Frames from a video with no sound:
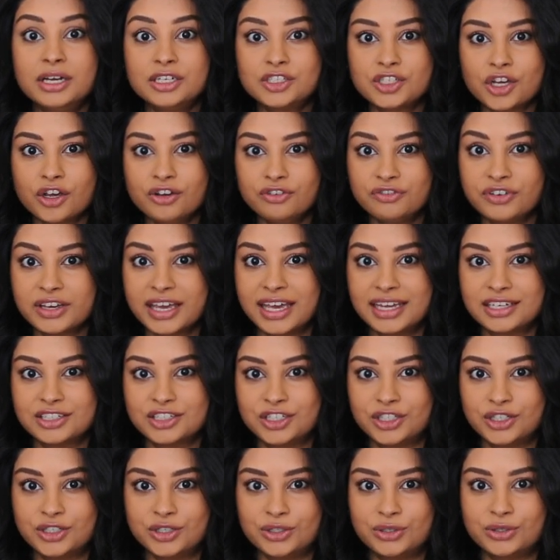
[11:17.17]
Don't forget
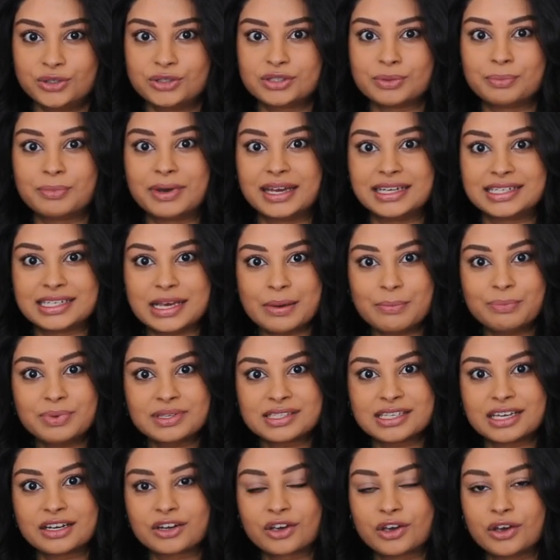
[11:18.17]
to use my
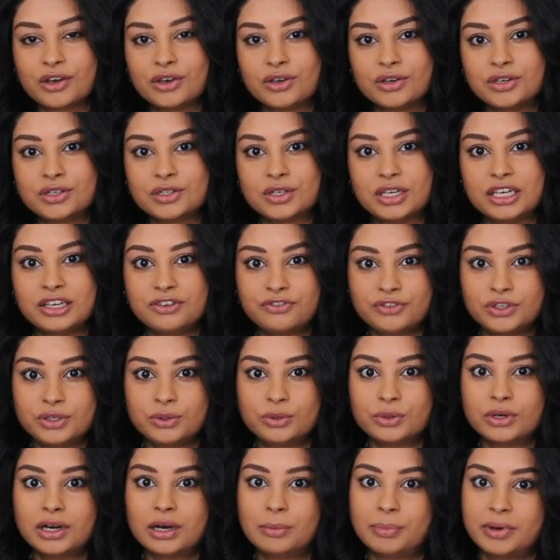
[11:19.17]
10% code if
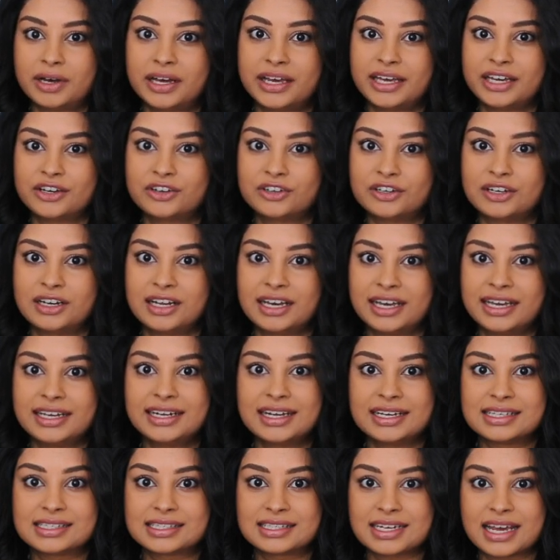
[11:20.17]
you are buying
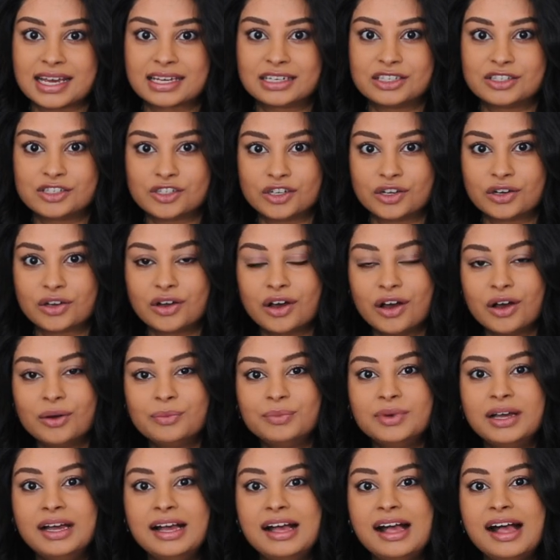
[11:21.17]
online at
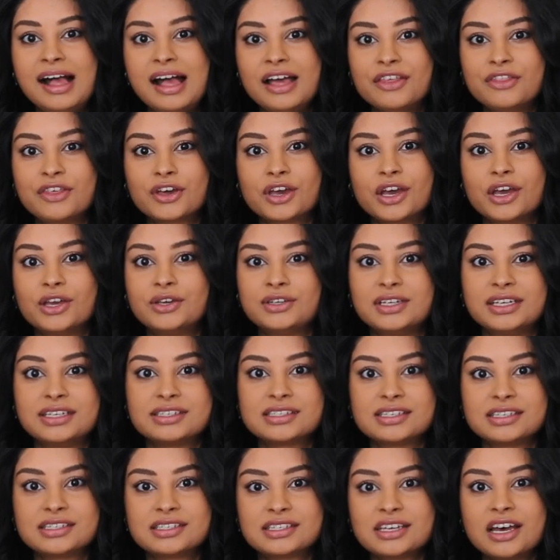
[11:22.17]
stackers.com. The code
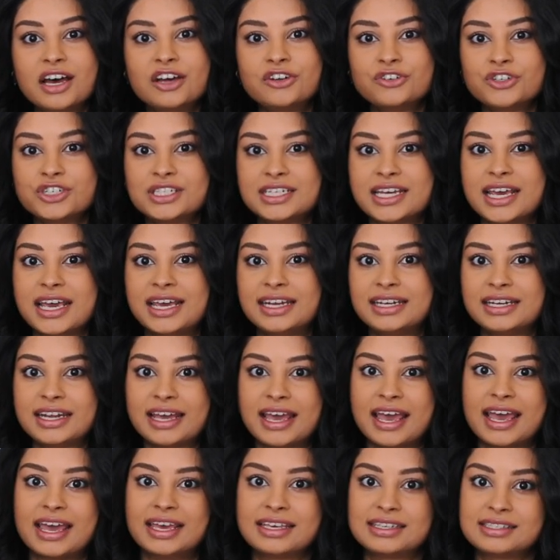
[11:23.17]
is
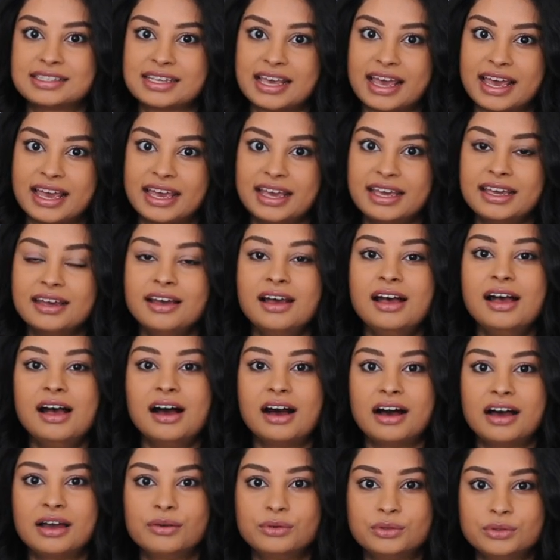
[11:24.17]
Sandra10SA.
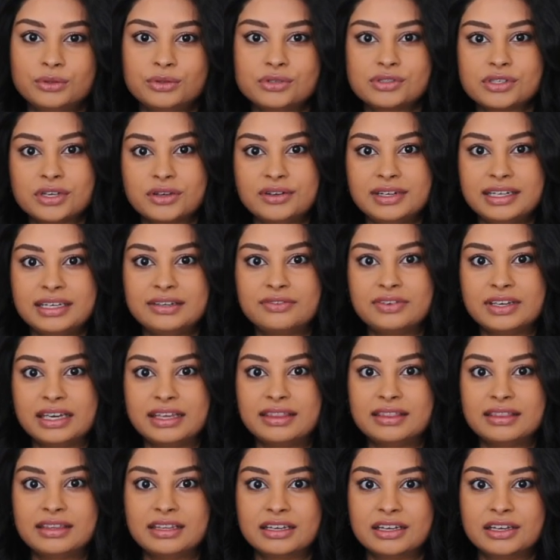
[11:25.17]
I will also leave it
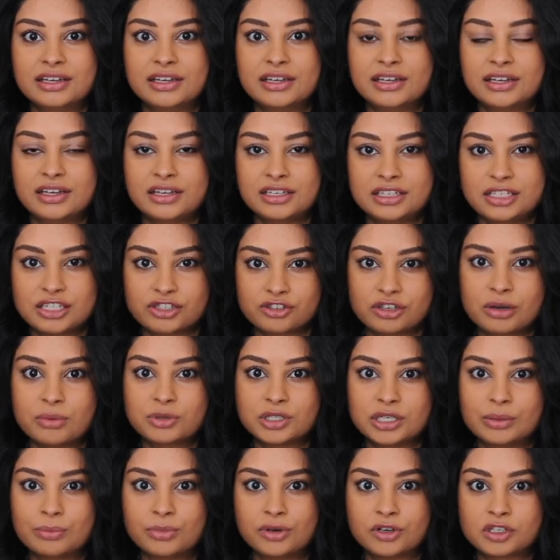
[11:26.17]
in the
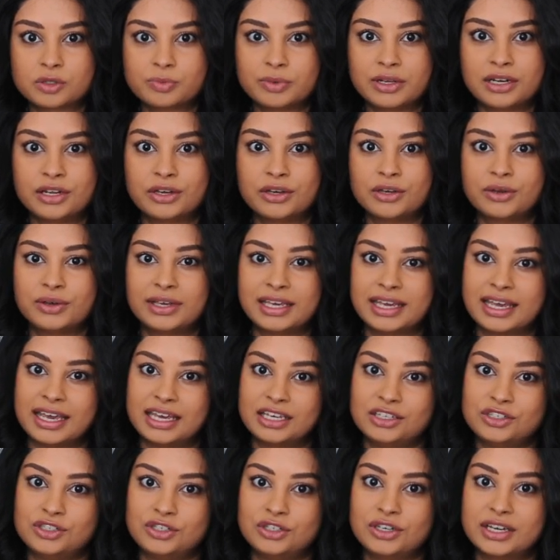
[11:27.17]
description box below in
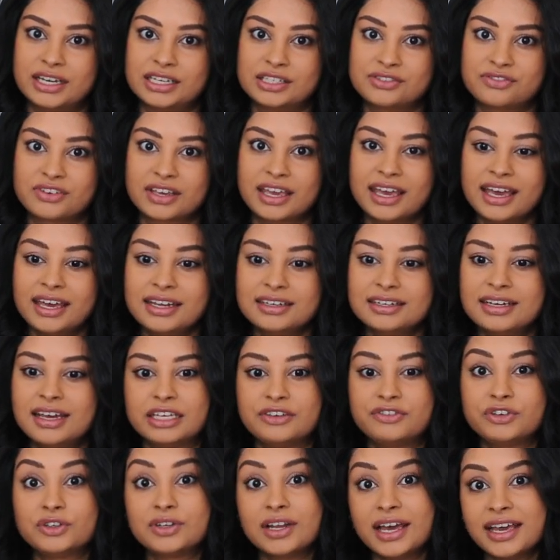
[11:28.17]
case you guys forget.
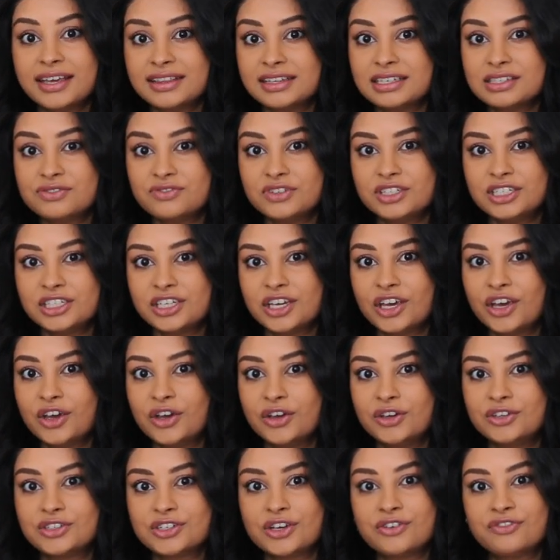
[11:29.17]
If you like this
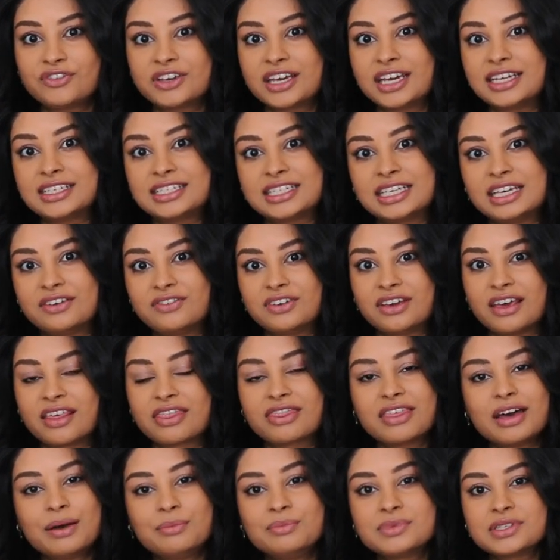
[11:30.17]
video, don't forget to give it a
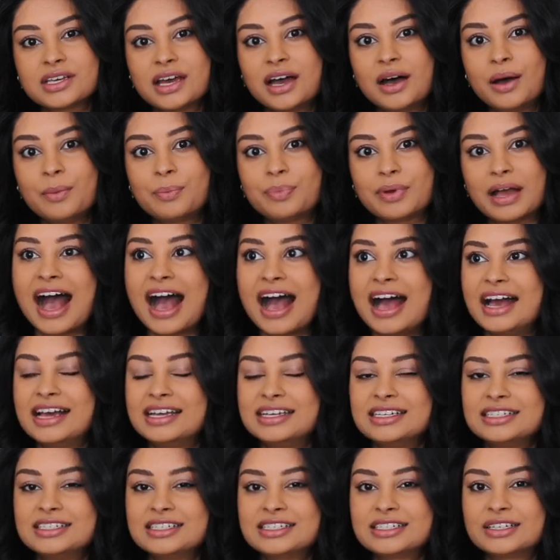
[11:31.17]
thumbs up,
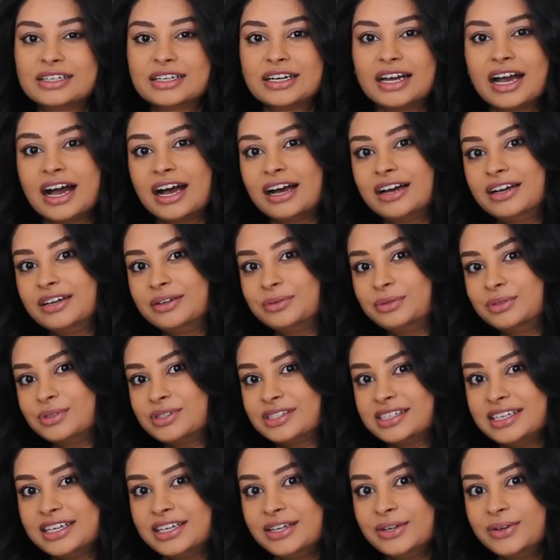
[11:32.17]
and I will
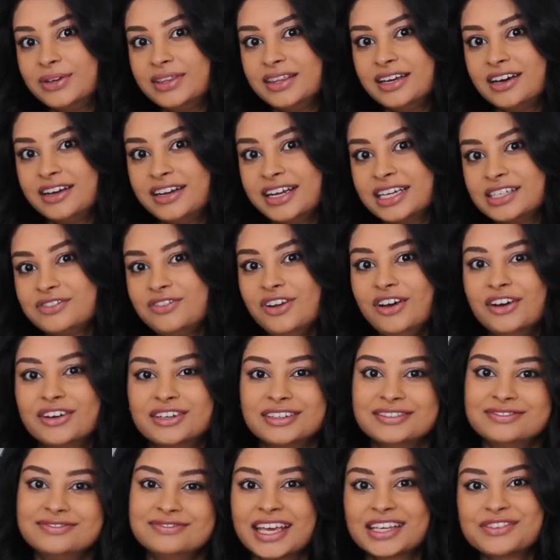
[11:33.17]
see you in our next
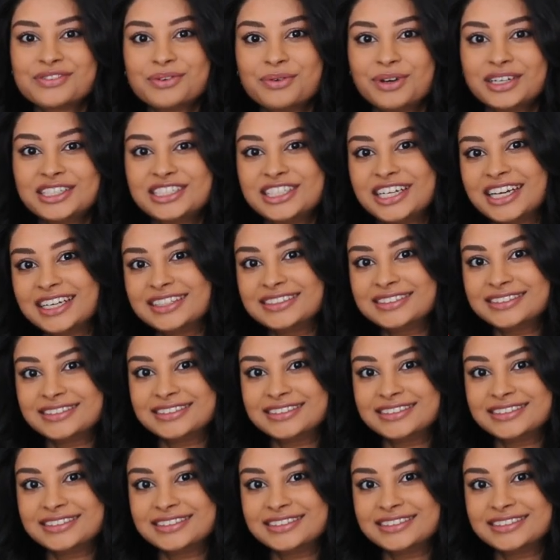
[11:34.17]
vlog. Thanks for watching.